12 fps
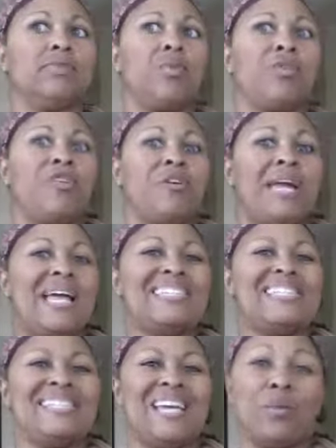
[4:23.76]
we're very
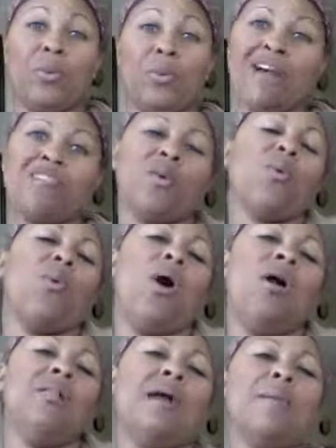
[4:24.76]
hesitant. We have our
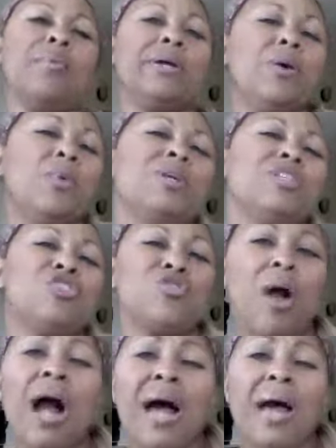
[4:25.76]
wall up. We don't want to
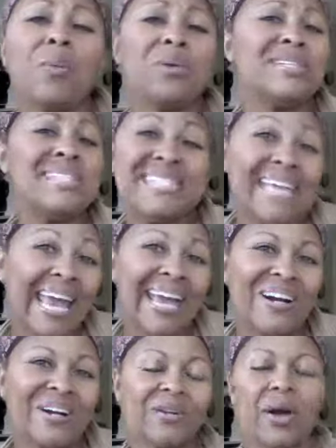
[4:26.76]
try. We're
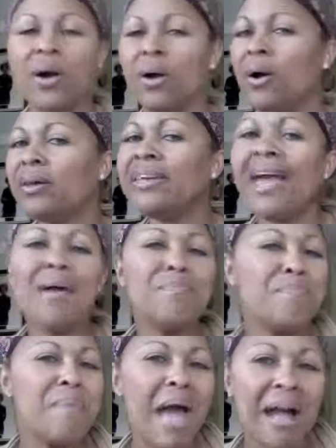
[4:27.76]
scared.
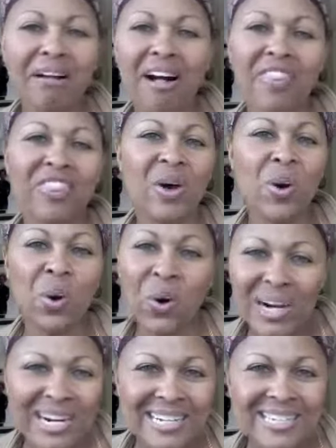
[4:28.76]
Get back on the
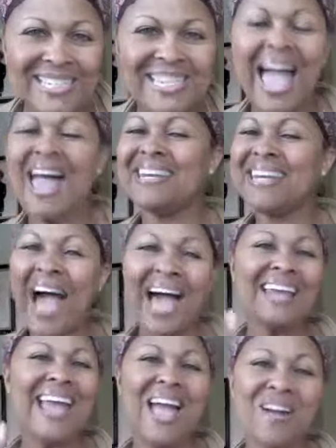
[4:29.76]
horse.
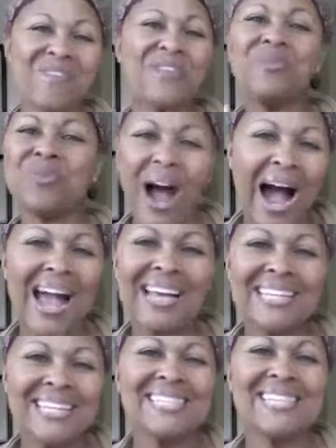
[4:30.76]
Not every
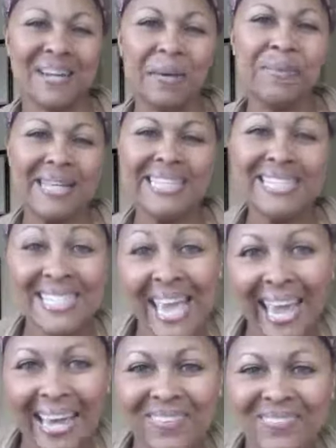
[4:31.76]
ride is going to be the
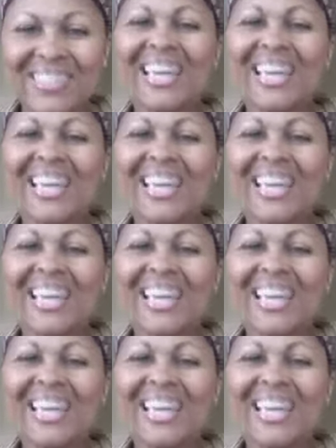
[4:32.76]
same.